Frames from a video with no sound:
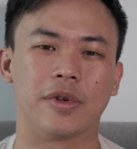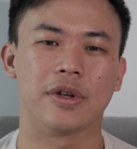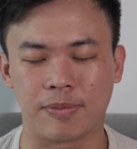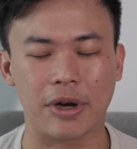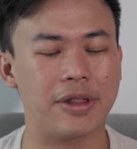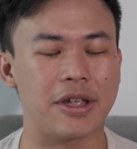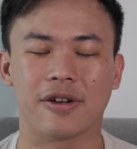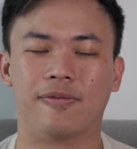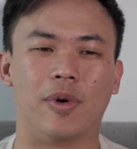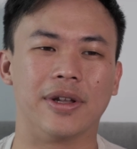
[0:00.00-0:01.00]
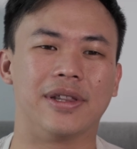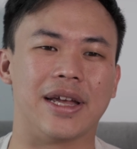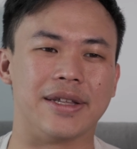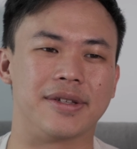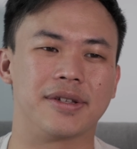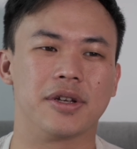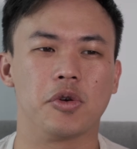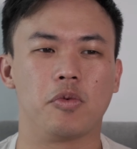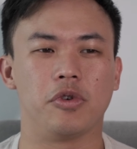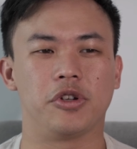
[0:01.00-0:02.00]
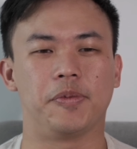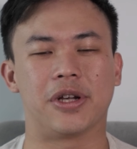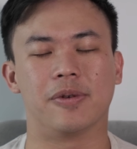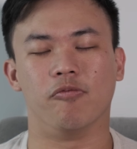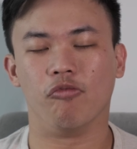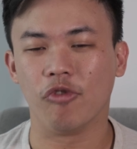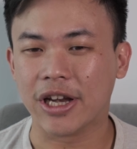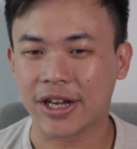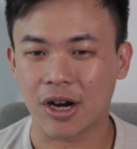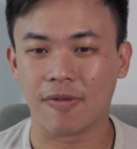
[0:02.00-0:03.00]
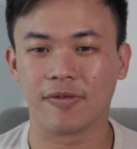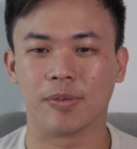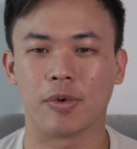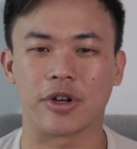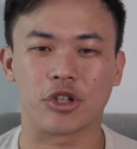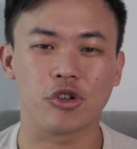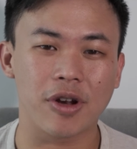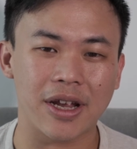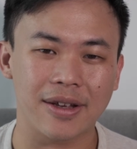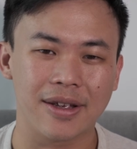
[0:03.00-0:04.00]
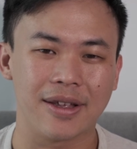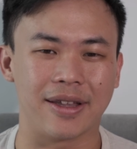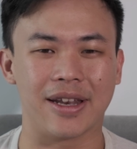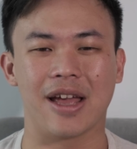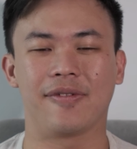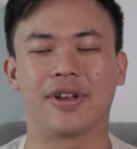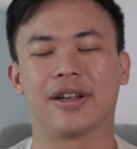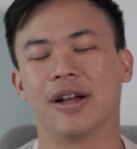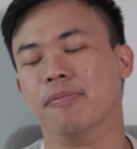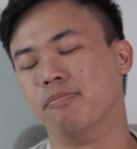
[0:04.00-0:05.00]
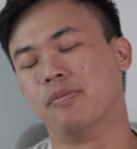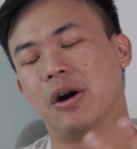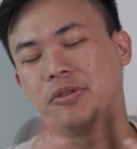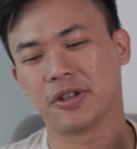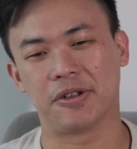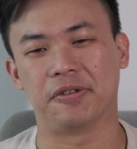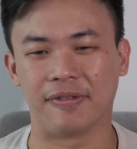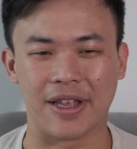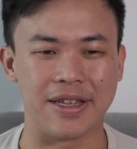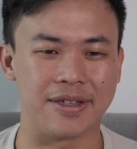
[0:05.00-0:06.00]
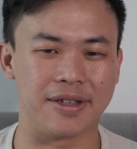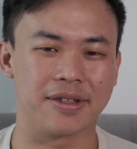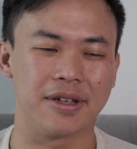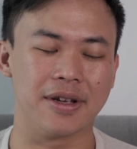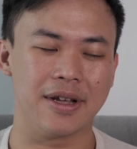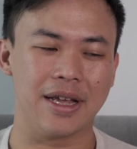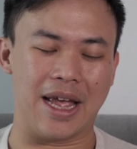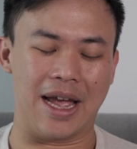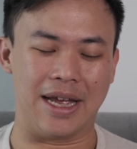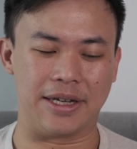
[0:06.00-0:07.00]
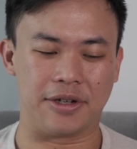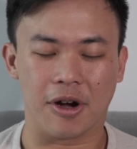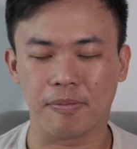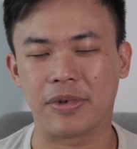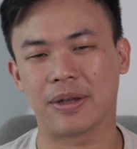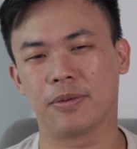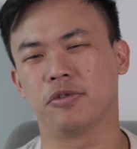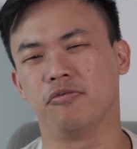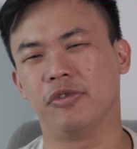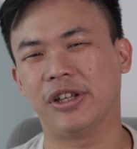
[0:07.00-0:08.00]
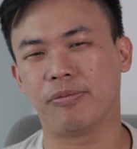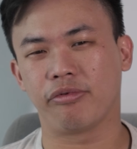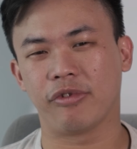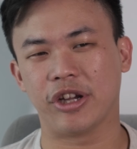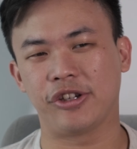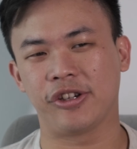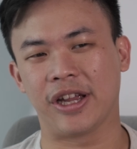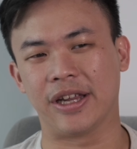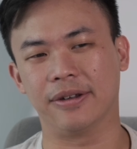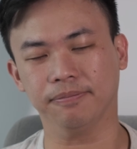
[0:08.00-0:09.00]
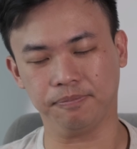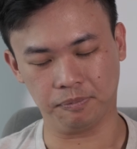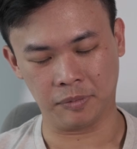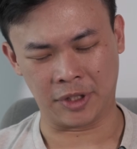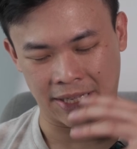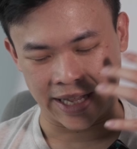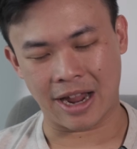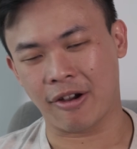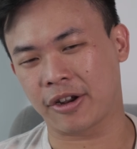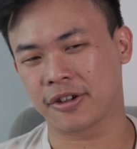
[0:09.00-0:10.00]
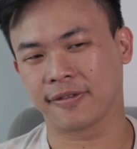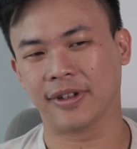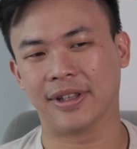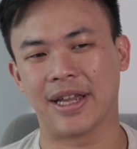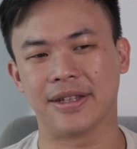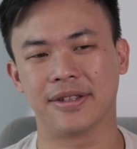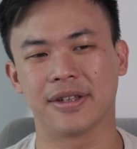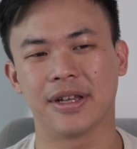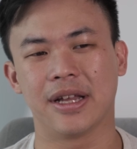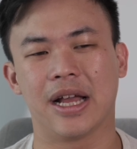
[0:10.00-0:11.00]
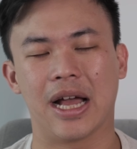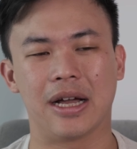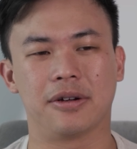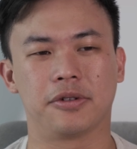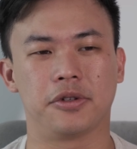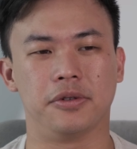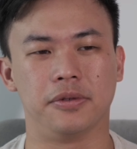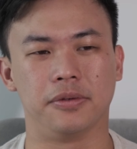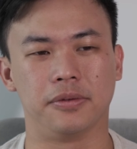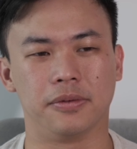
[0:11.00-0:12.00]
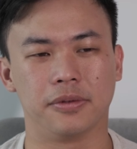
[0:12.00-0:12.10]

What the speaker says: It's better that you have one lens which you become really comfortable at shooting than having a multitude of lenses and not being able to really appreciate the character of the lens, how to